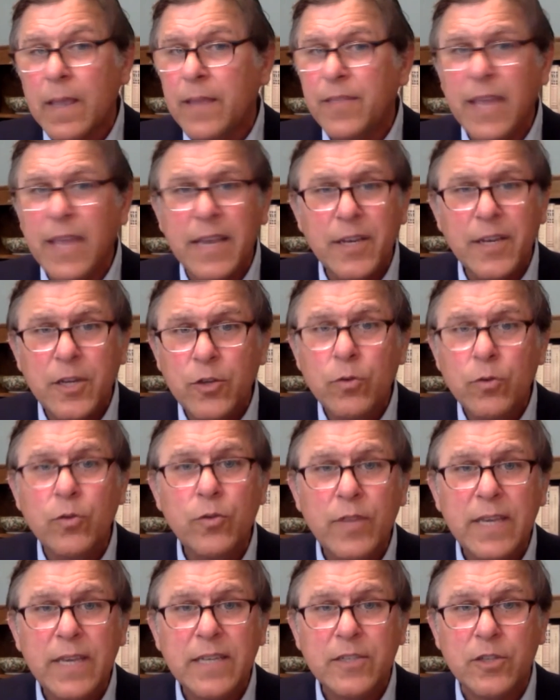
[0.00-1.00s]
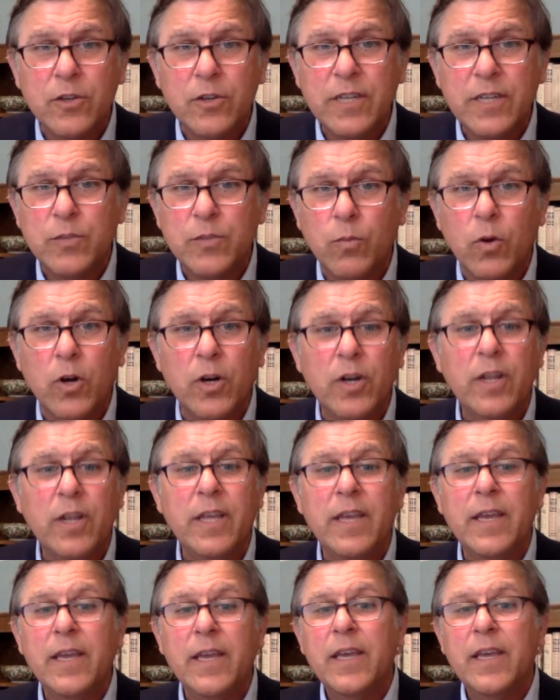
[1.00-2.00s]
They knew who the attorneys were,
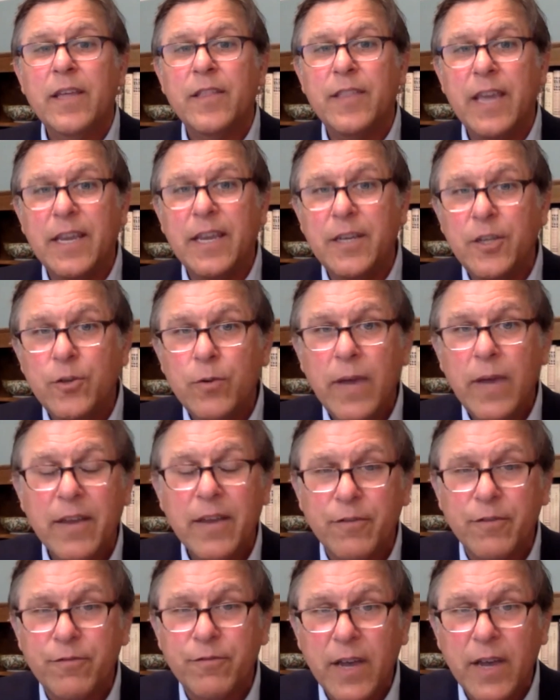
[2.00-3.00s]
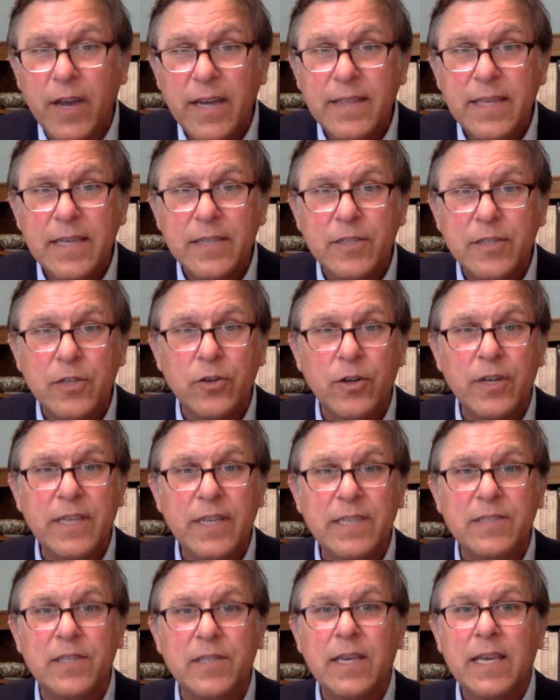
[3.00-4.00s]
they knew how to find the
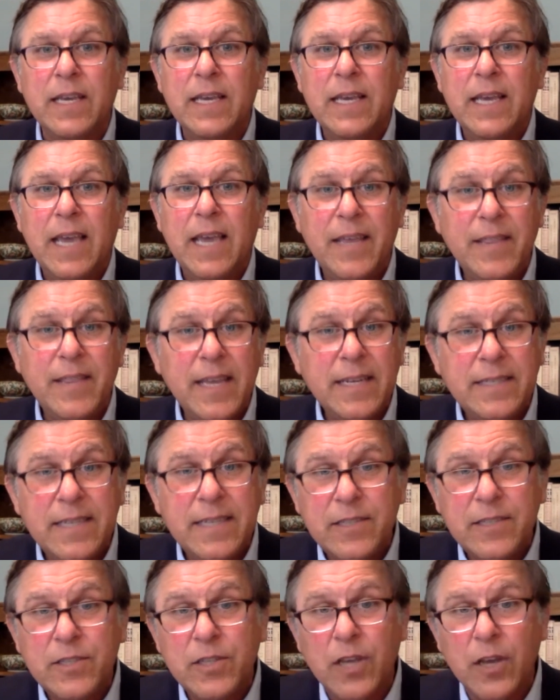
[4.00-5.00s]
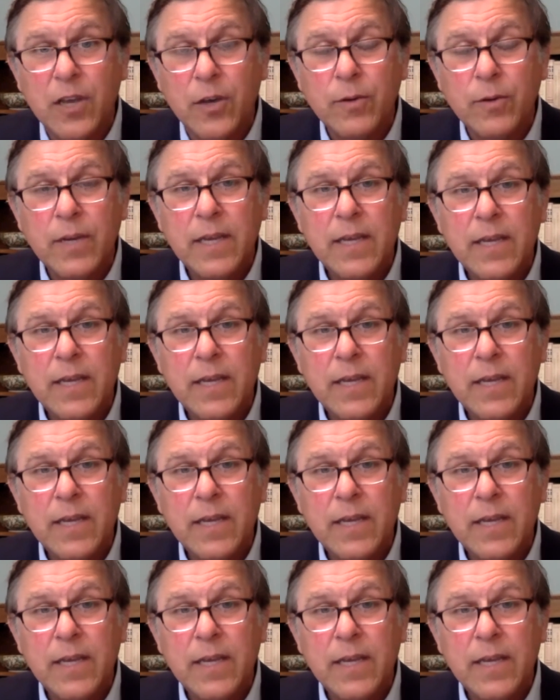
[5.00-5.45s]
attorneys, and they did so.